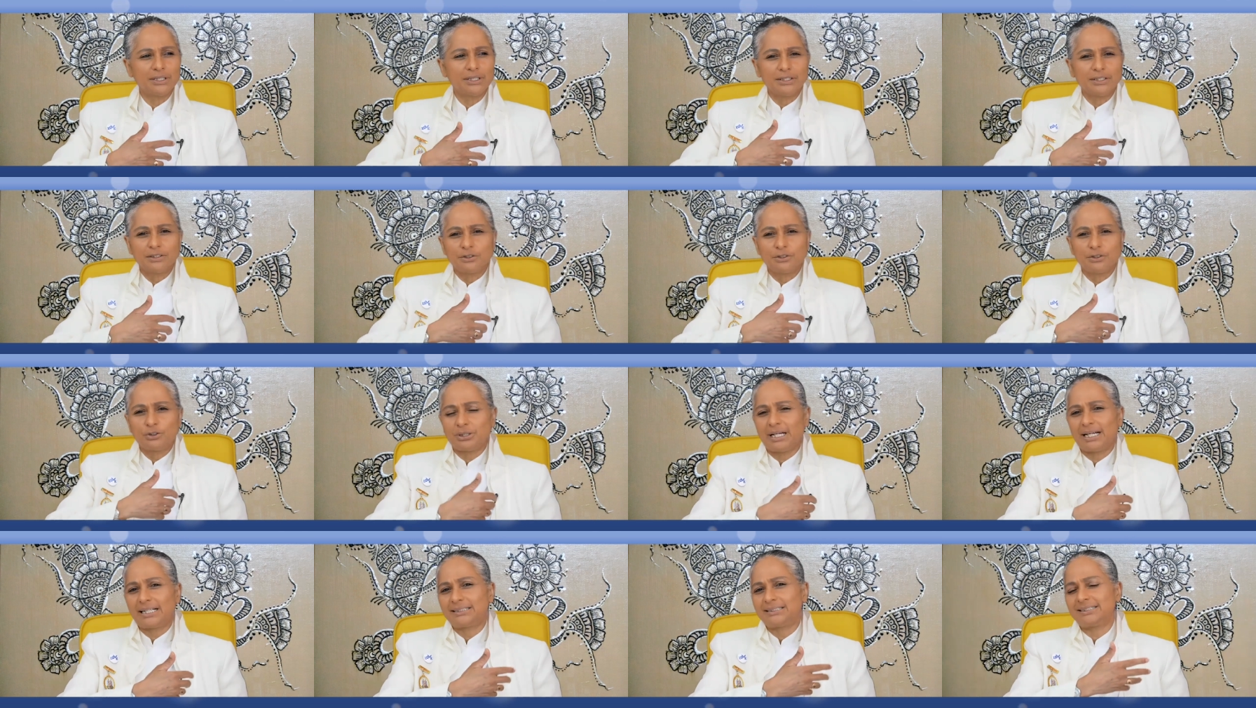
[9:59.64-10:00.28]

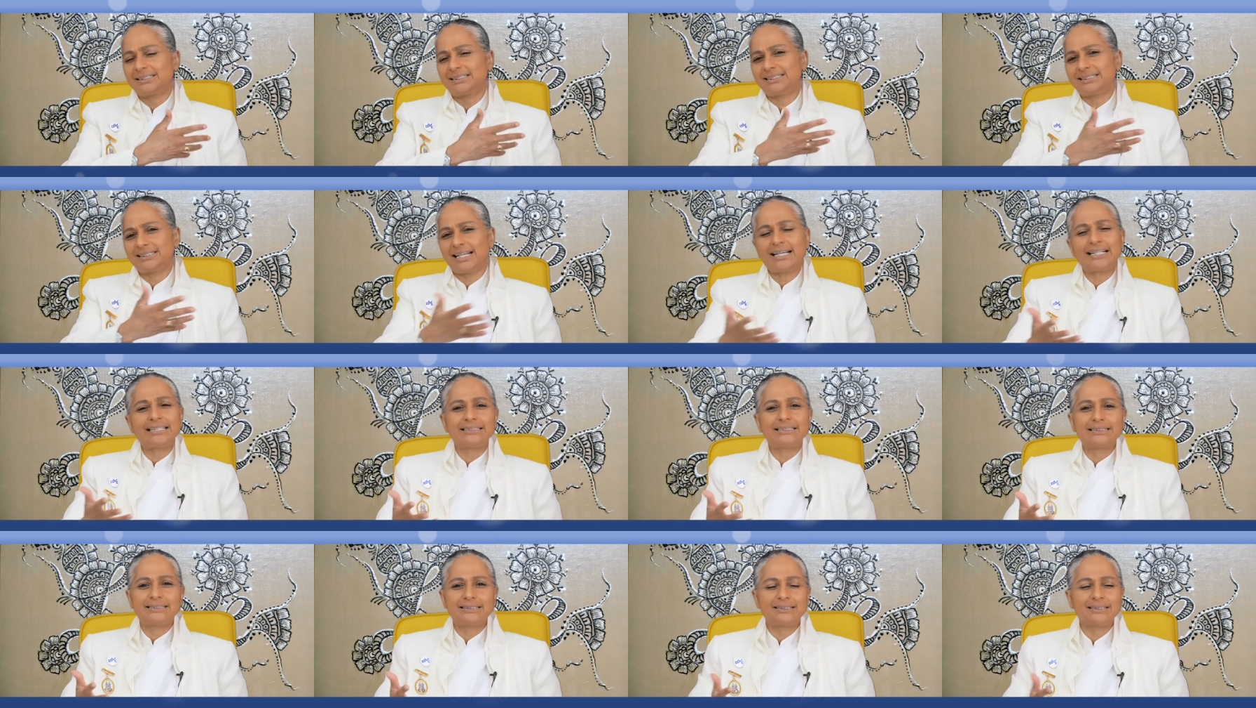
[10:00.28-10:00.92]

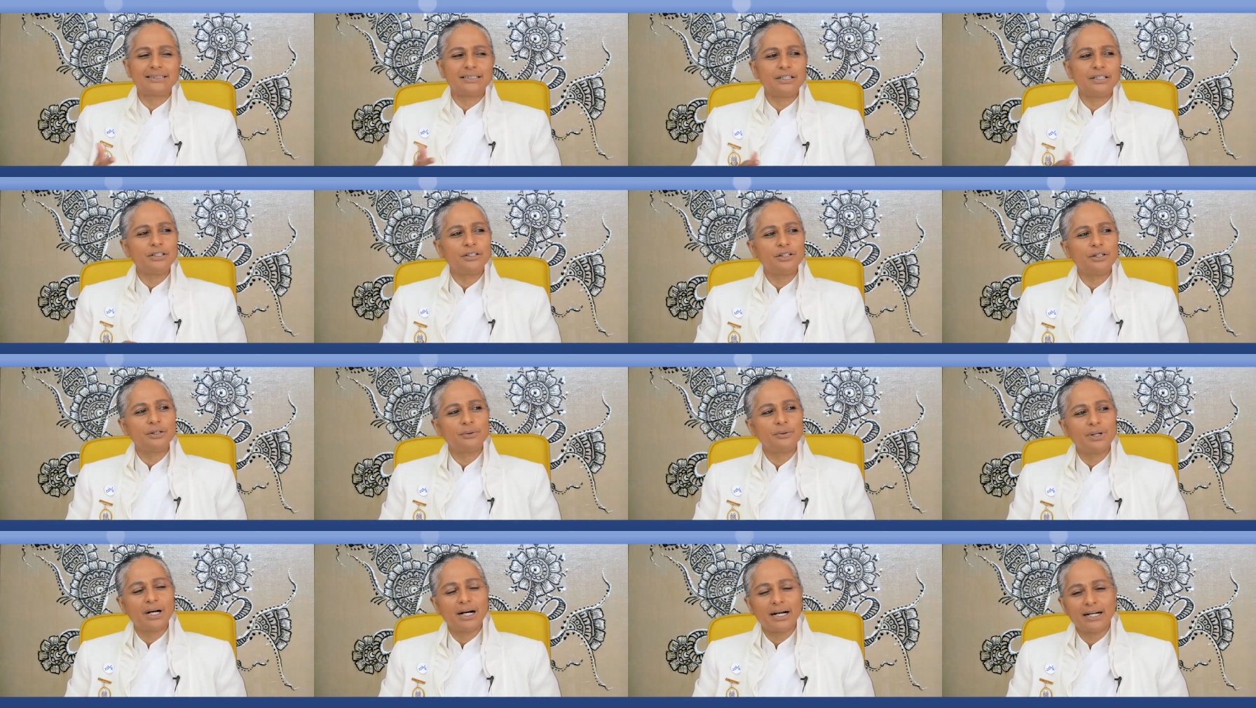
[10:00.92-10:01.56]
transcend. You
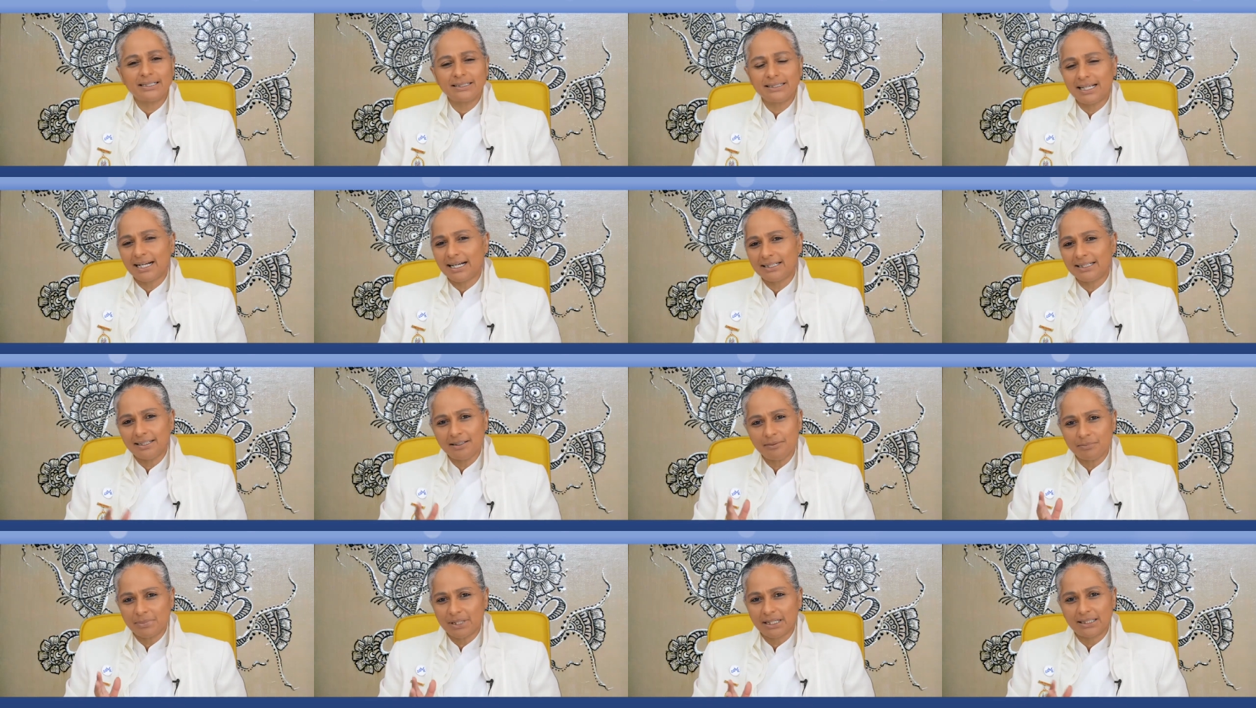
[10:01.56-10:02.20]
know, our
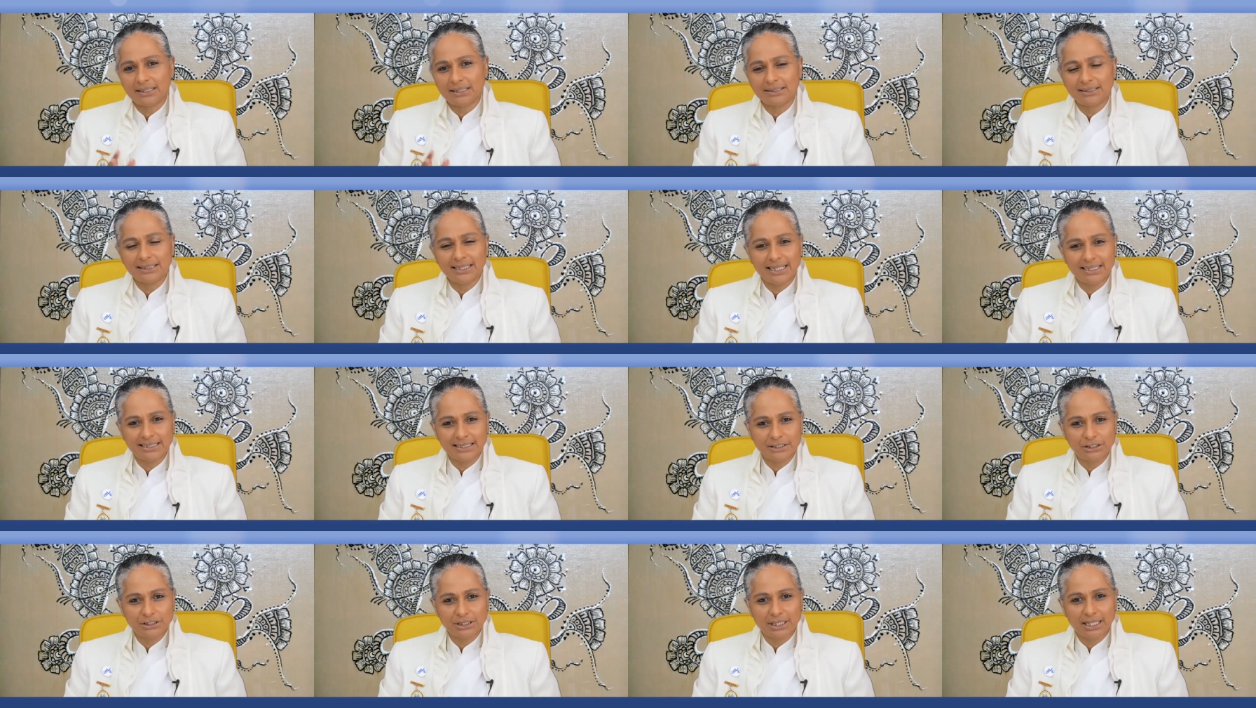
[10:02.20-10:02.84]
Dadi Ma,
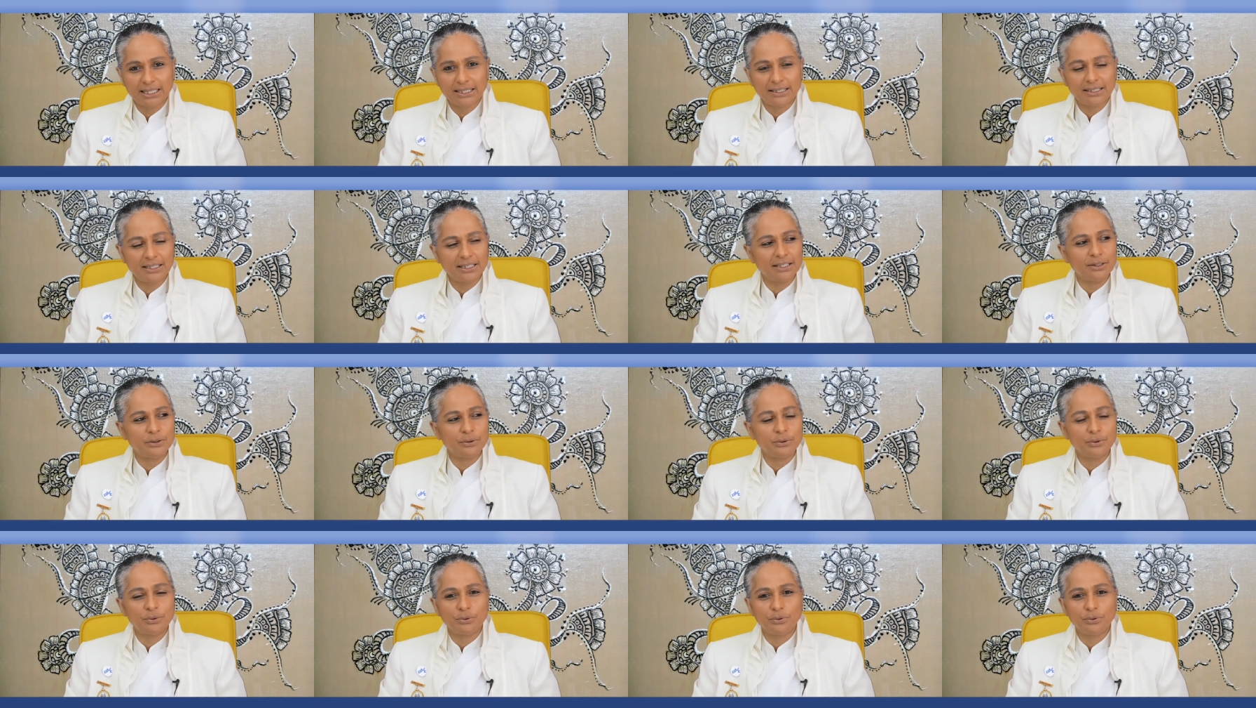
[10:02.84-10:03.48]
Dadi
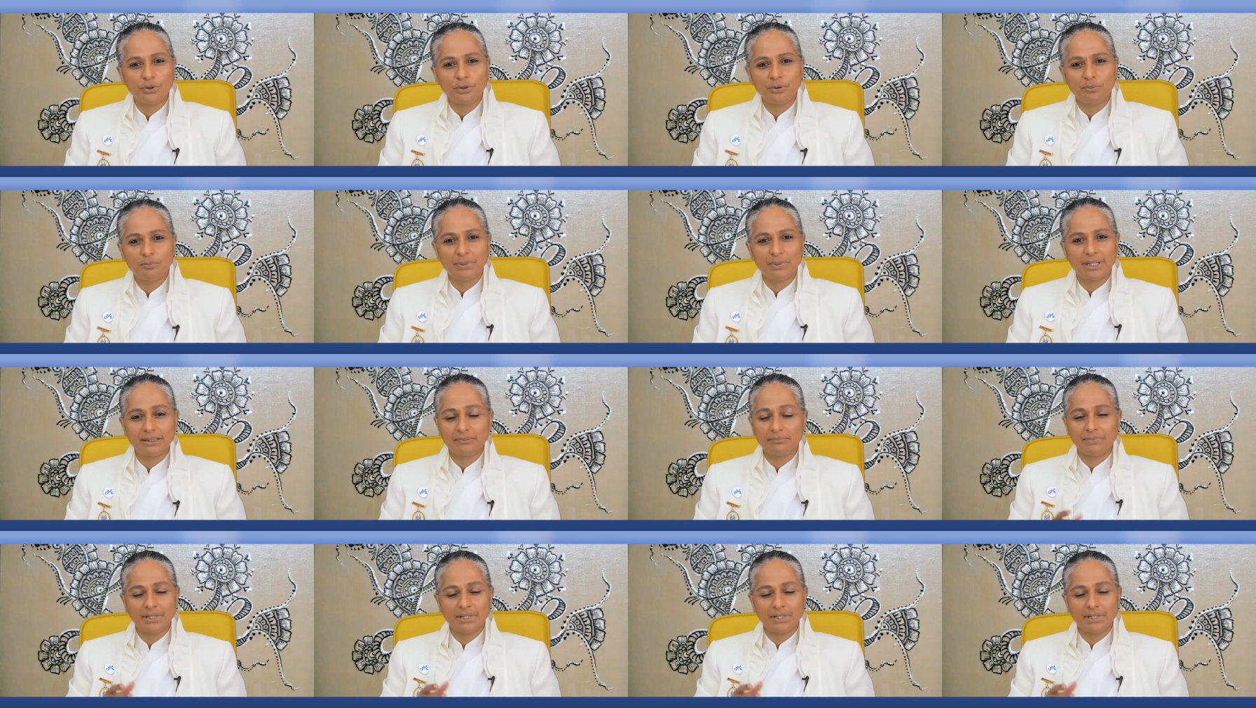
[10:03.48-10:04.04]
Janki, who you met